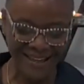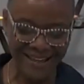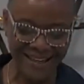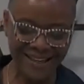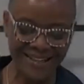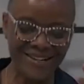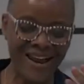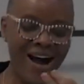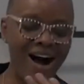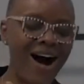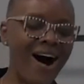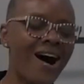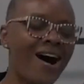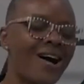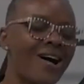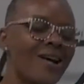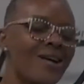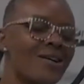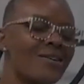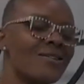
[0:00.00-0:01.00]
in
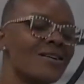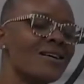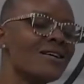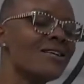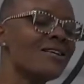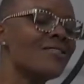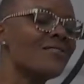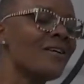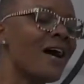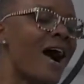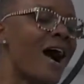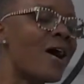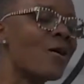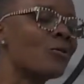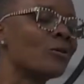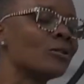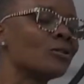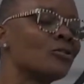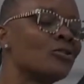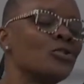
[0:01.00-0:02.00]
all of
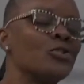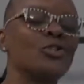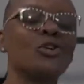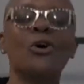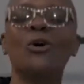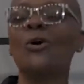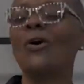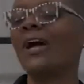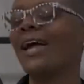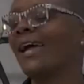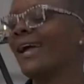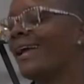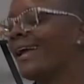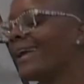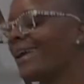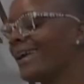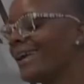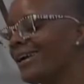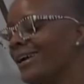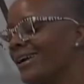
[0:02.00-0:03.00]
our joy,
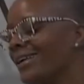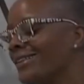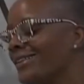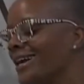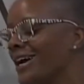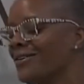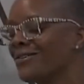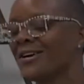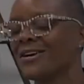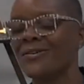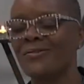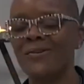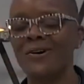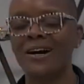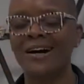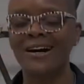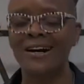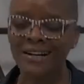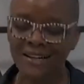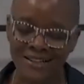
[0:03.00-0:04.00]
there we
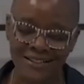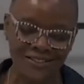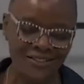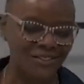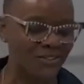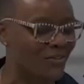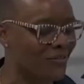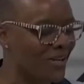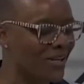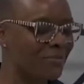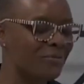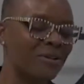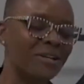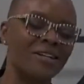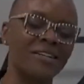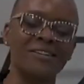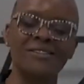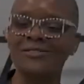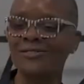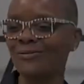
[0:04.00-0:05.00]
were,
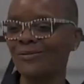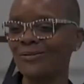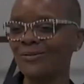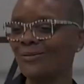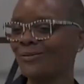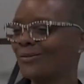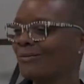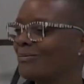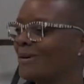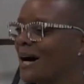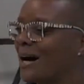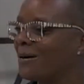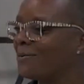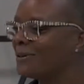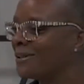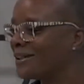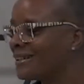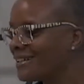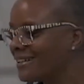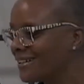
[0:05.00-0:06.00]
screaming for Mama.